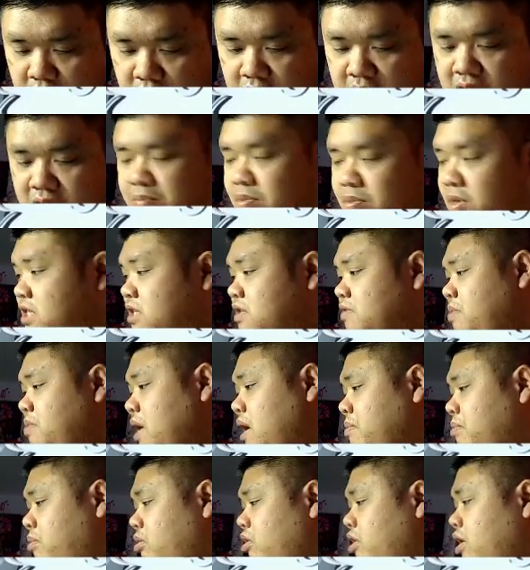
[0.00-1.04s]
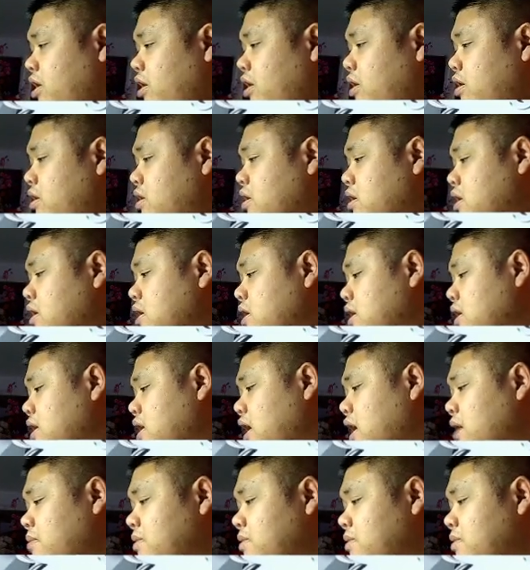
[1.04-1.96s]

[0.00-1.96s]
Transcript: this piece of paper here. I'm